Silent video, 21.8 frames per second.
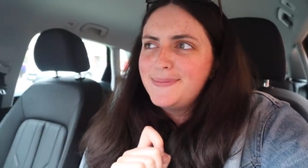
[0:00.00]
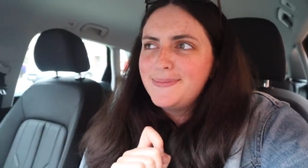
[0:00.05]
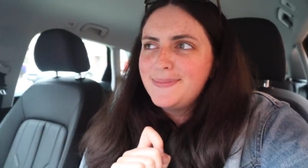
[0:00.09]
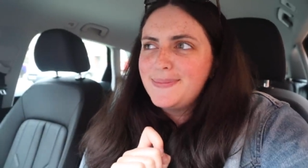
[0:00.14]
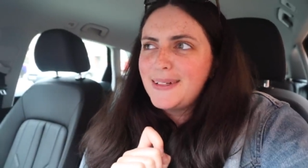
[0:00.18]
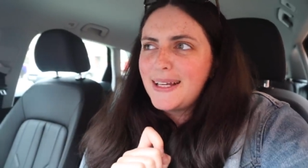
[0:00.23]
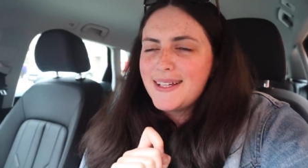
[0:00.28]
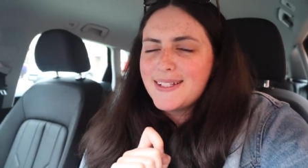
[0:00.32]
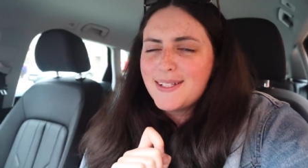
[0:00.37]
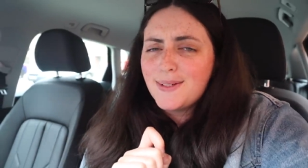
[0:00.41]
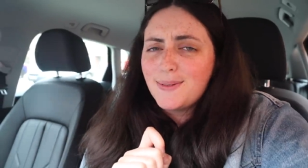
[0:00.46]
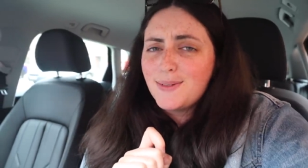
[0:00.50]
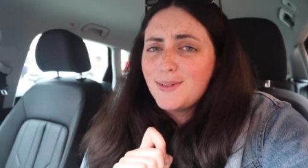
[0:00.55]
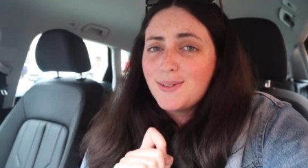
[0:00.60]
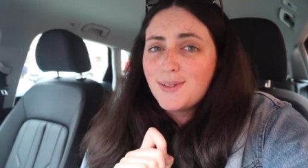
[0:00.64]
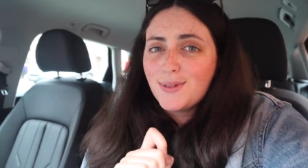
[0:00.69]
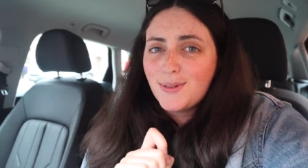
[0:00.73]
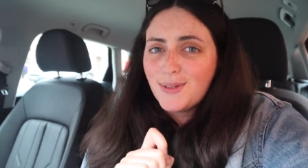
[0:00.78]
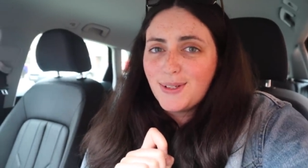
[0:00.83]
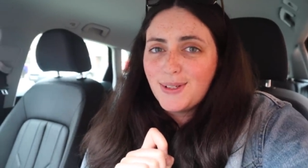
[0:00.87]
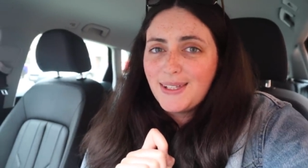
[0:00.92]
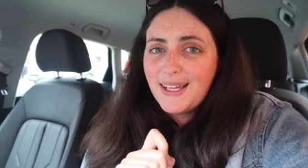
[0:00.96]
because it was
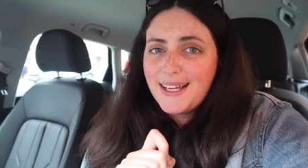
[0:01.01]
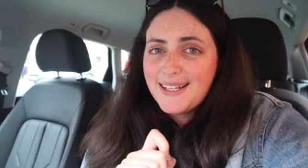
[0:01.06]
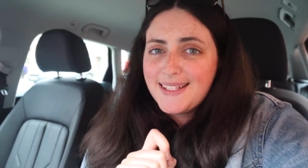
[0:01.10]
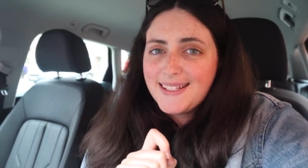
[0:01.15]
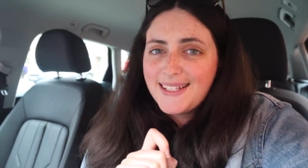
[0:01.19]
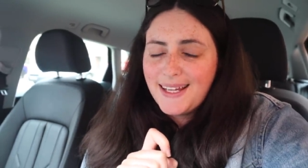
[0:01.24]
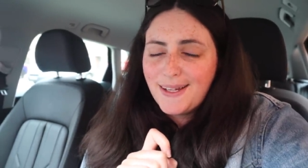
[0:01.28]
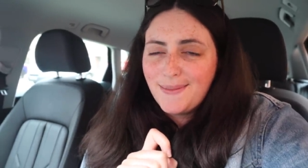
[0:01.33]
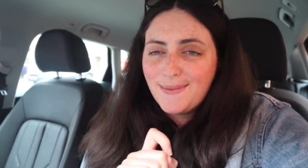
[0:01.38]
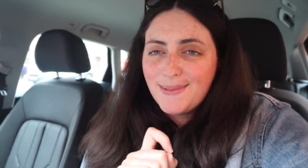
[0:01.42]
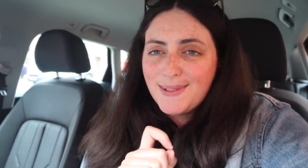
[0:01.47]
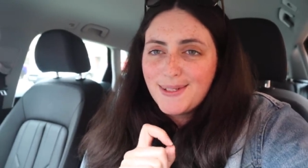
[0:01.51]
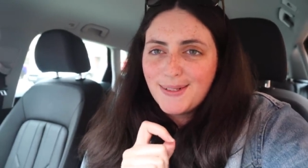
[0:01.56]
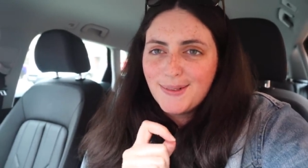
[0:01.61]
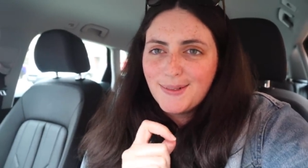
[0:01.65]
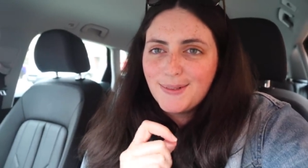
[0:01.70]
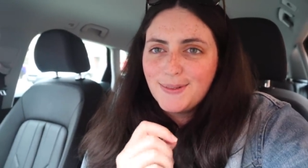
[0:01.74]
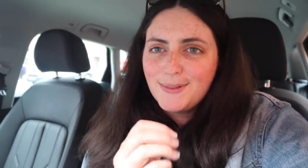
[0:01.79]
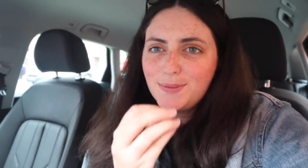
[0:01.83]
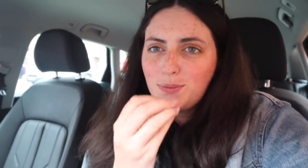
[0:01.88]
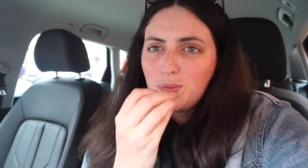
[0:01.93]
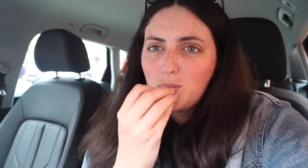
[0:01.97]
so good last time.
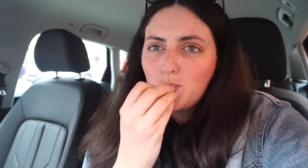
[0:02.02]
So